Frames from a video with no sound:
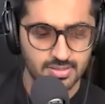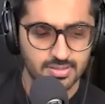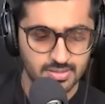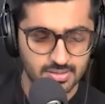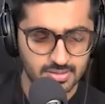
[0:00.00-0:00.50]

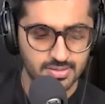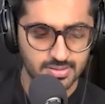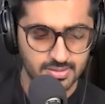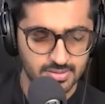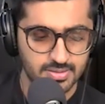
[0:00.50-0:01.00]
So
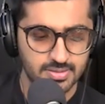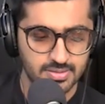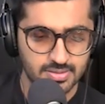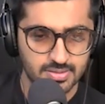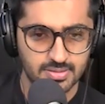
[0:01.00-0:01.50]
like
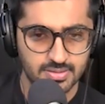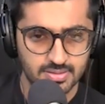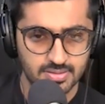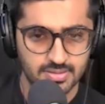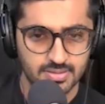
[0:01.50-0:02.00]
not everything
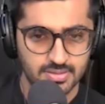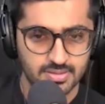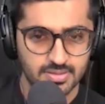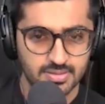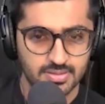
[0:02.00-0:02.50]
is
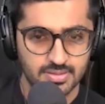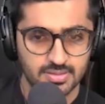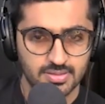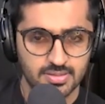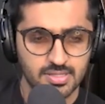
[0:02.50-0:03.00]
spiritual.
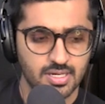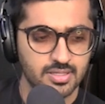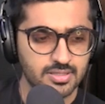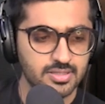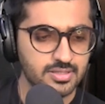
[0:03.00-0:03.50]
Yeah.
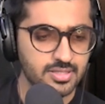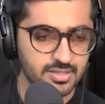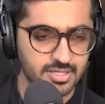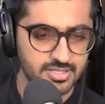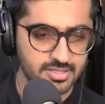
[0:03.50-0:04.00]

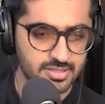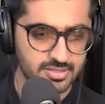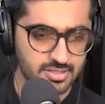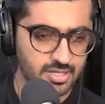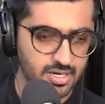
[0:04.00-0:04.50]
There's a,
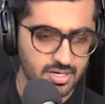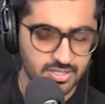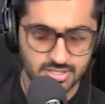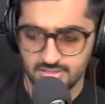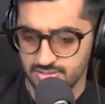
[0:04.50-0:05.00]
there's a
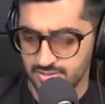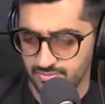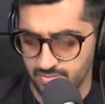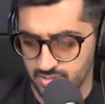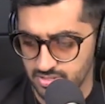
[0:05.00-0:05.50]
large sort
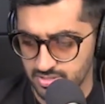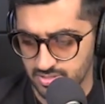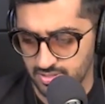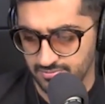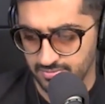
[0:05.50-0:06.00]
of emergence
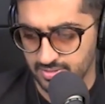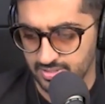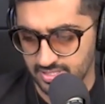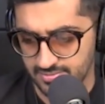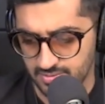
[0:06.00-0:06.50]
of
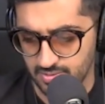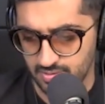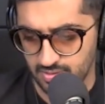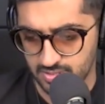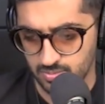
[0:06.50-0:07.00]
creatives all
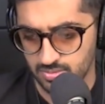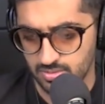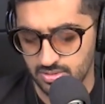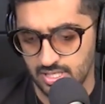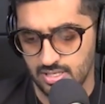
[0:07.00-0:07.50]
across the
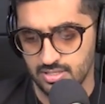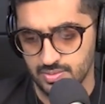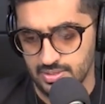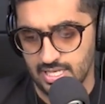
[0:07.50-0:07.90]
world that are doing